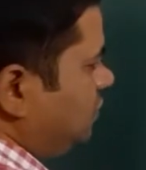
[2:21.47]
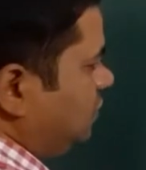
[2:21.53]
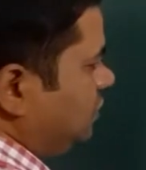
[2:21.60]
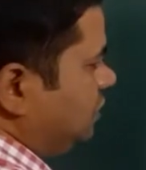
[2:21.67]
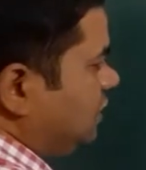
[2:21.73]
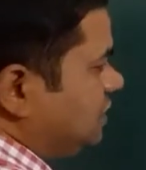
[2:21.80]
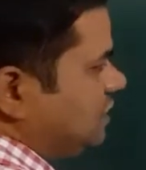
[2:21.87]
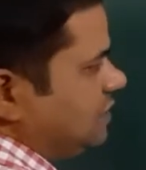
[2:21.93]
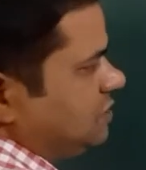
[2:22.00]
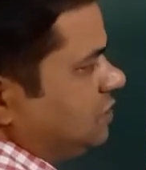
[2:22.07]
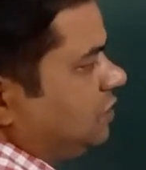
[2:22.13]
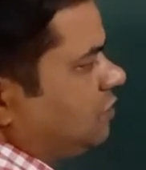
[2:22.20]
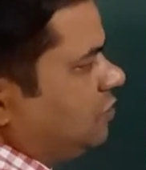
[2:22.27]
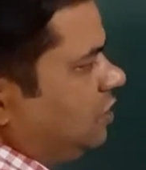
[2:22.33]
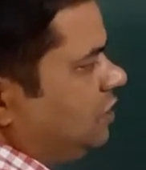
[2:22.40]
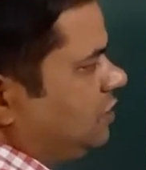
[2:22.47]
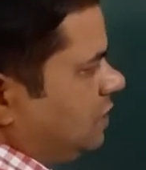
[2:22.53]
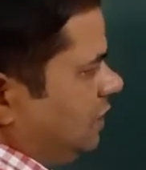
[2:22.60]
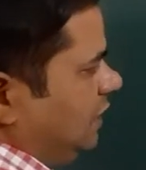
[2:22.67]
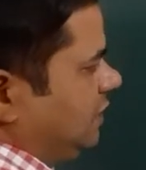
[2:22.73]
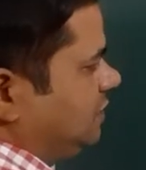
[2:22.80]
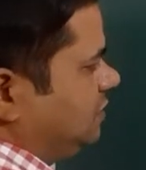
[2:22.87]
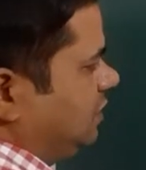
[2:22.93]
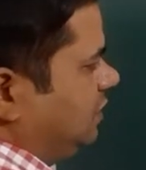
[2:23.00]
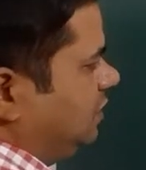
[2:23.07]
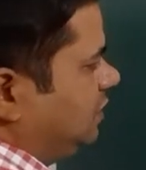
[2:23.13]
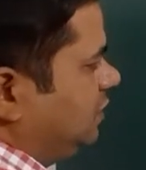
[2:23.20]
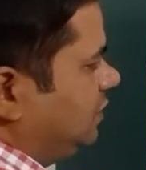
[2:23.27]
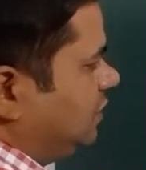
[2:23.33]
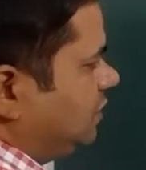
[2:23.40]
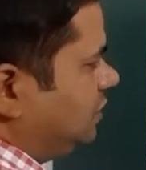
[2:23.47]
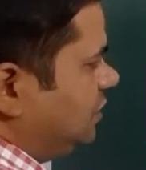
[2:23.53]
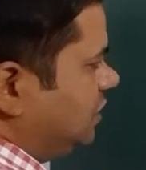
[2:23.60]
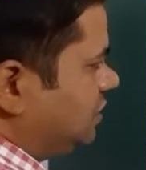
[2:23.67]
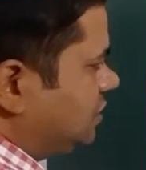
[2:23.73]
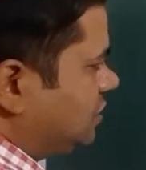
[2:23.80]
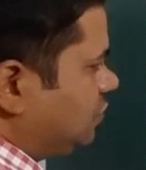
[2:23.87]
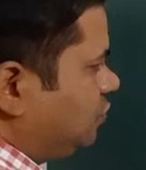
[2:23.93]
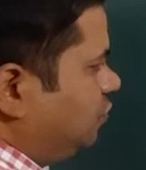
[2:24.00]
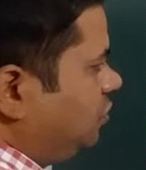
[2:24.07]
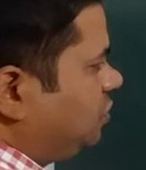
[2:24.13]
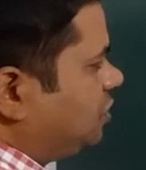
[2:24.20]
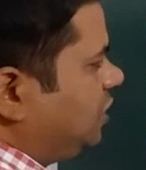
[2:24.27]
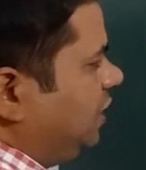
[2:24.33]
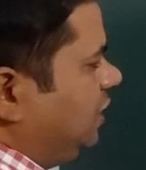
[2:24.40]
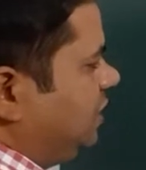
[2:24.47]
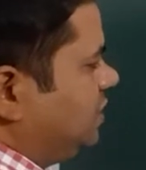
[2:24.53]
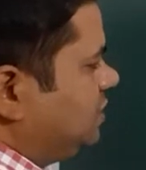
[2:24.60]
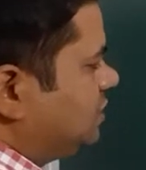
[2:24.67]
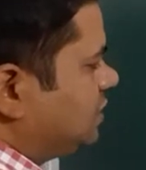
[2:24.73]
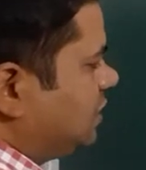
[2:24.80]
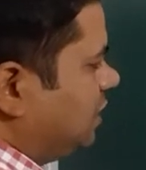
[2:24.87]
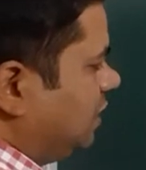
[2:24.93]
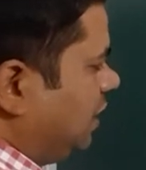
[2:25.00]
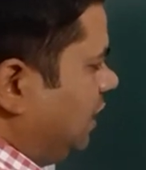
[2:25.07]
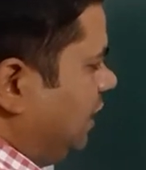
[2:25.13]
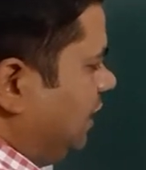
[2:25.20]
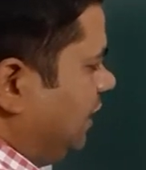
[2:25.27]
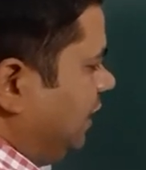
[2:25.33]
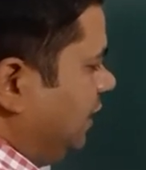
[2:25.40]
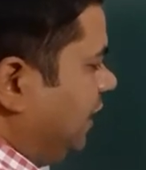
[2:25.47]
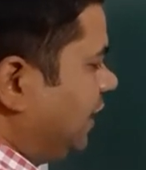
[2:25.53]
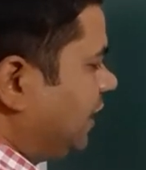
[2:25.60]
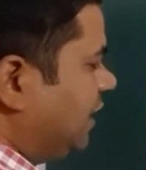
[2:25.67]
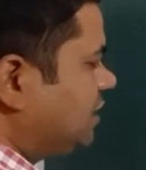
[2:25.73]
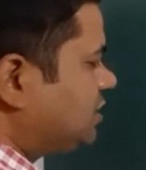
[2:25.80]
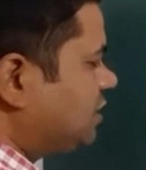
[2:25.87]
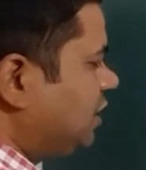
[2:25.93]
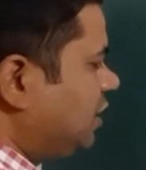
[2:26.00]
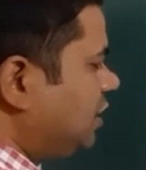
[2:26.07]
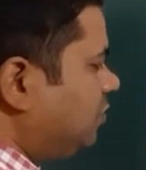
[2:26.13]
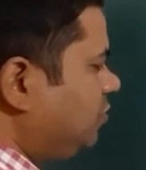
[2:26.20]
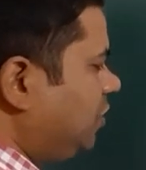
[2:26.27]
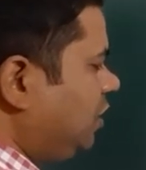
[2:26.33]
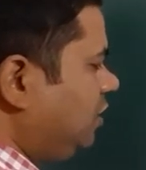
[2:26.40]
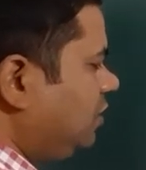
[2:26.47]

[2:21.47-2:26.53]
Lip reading: this is the contradiction. This root 3 is an irrational number